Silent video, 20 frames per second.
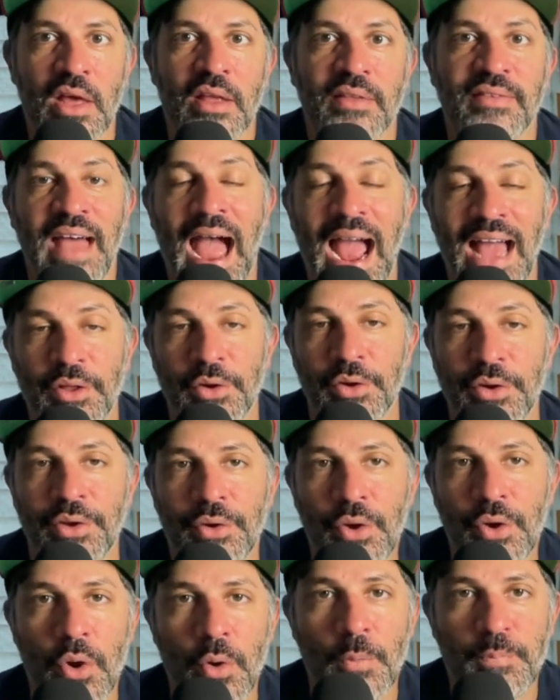Tyler
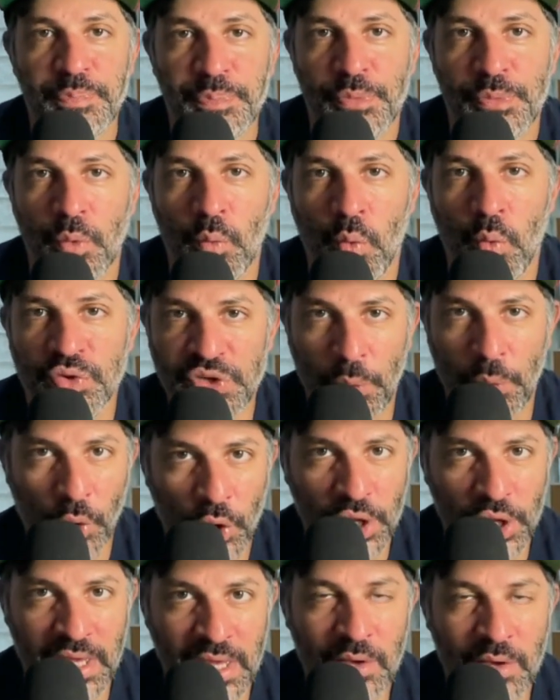Herro was a
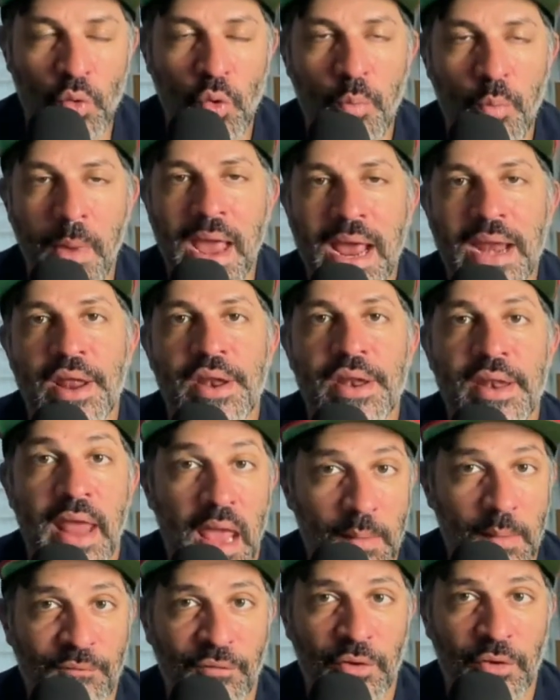rookie who made a
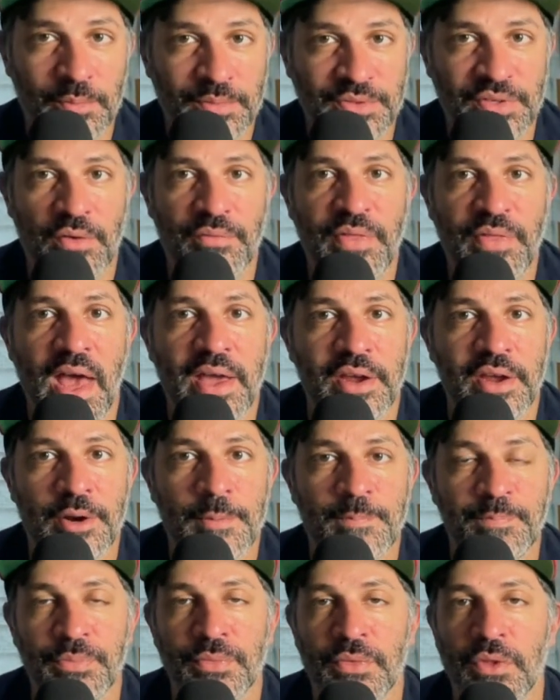name for himself that
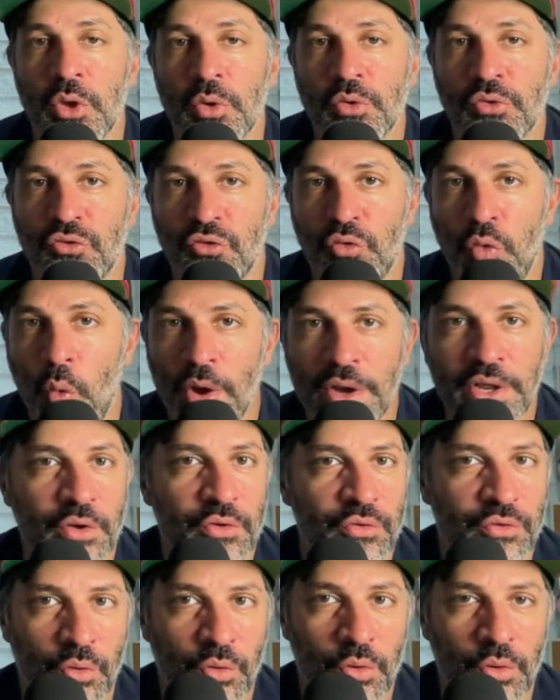year. He was 20
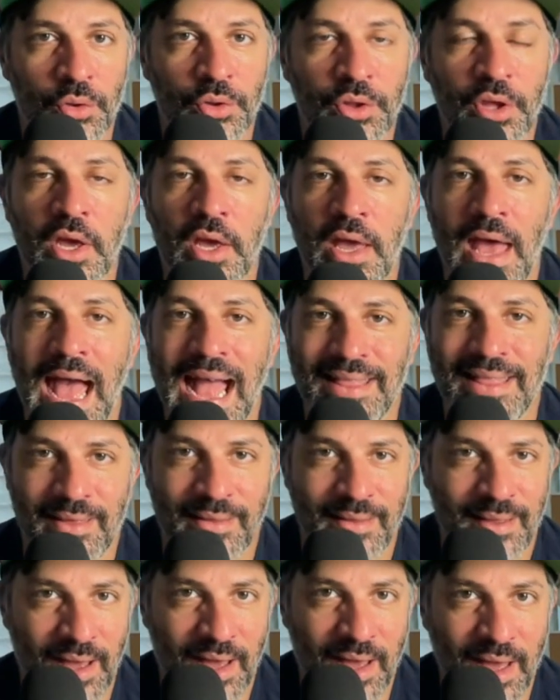years old at the
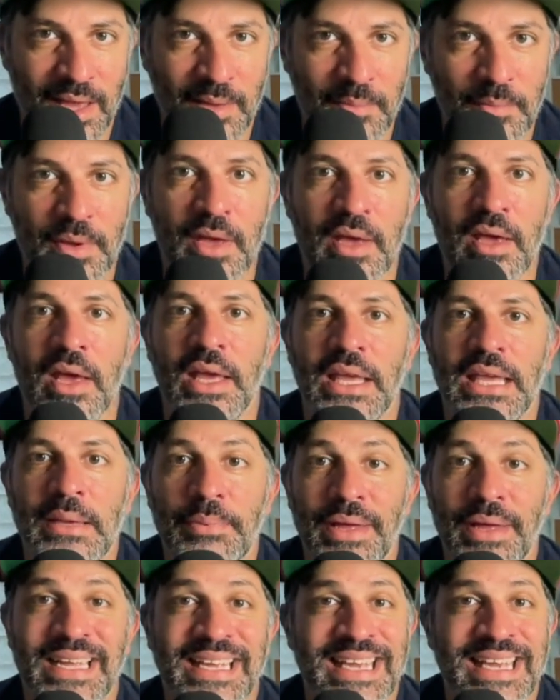time. He
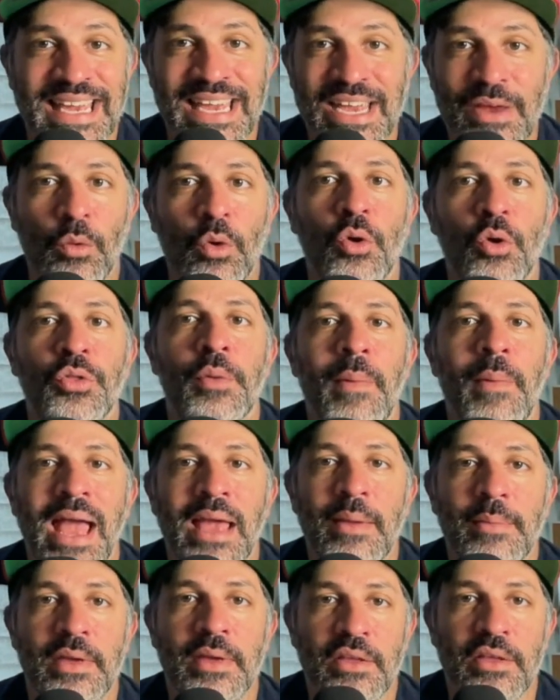played a key role in the
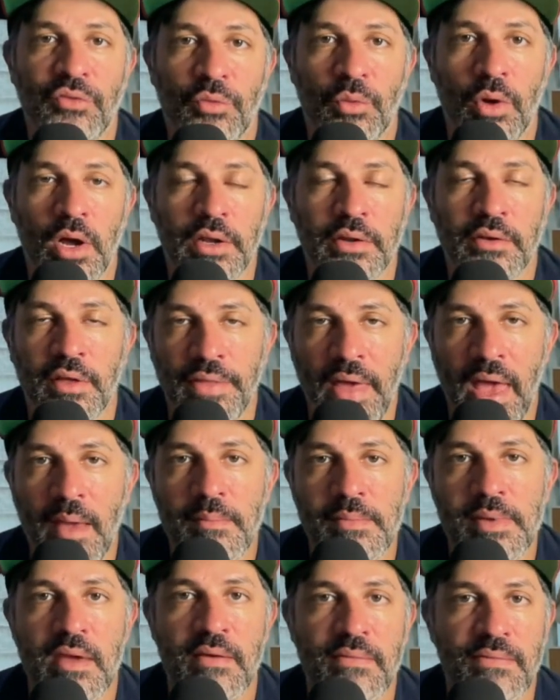Miami Heat's run to the
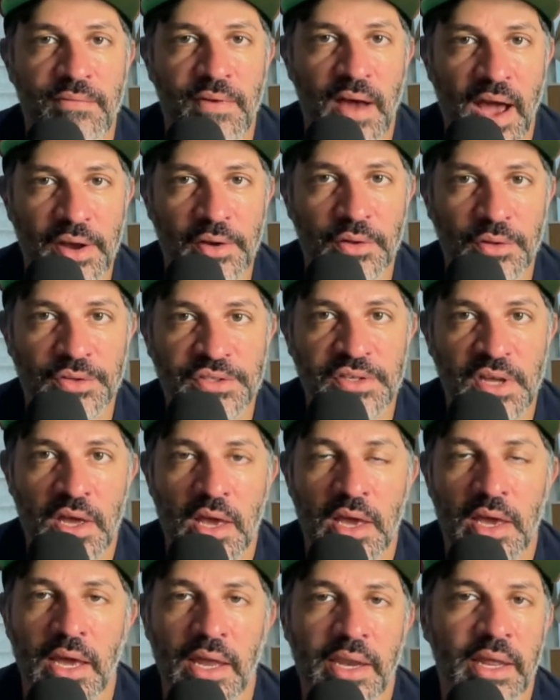NBA Finals,
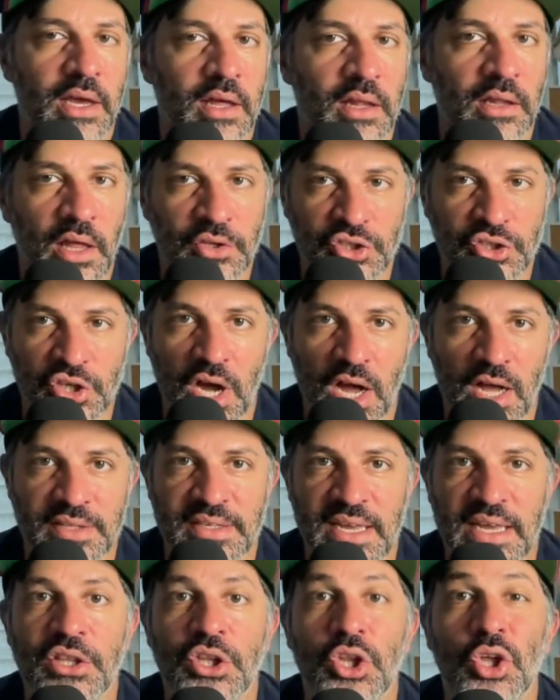hitting clutch shots
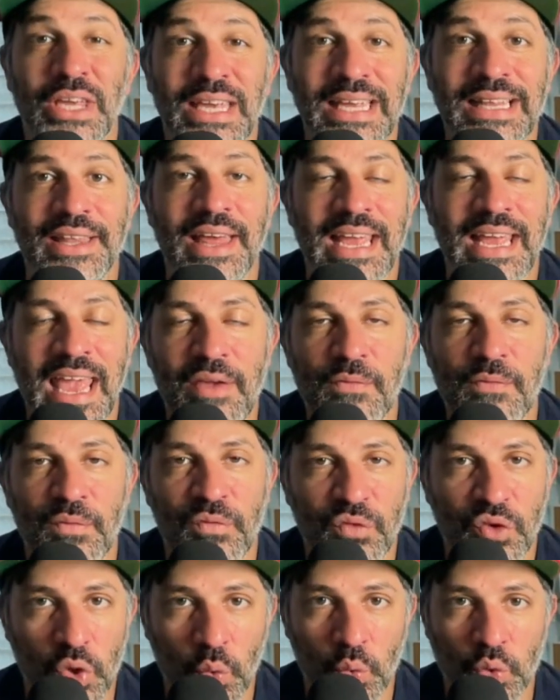and looking like a
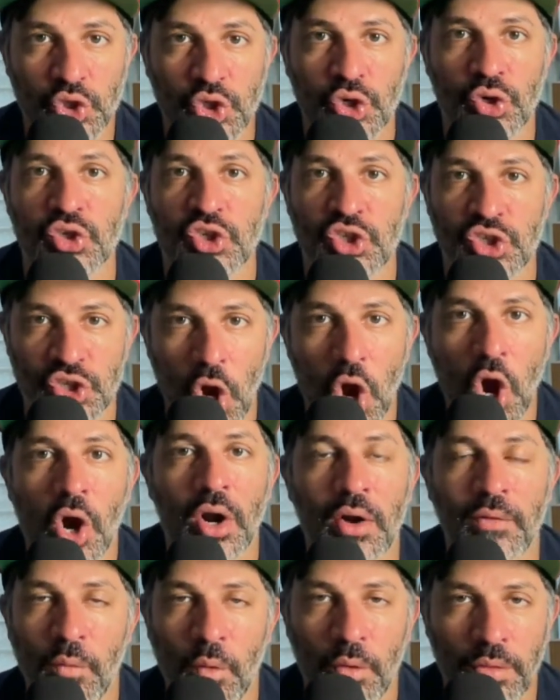future
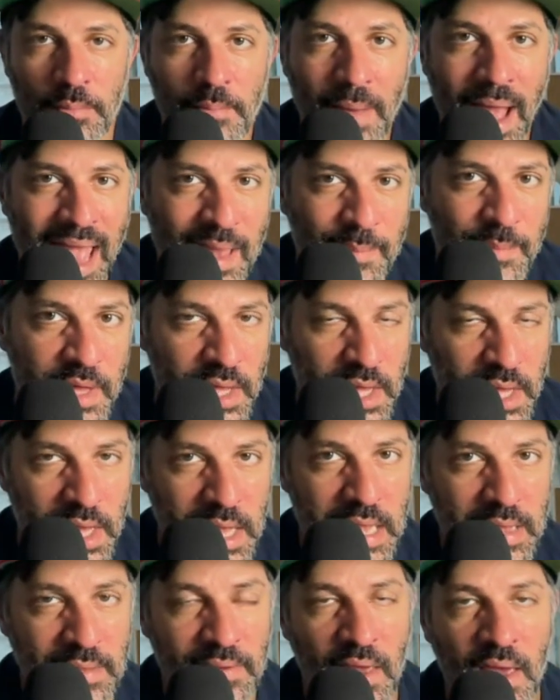star for the Miami
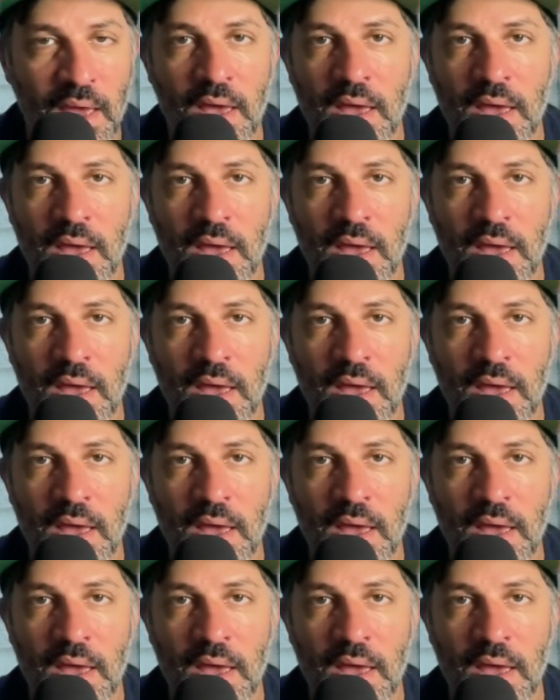Heat.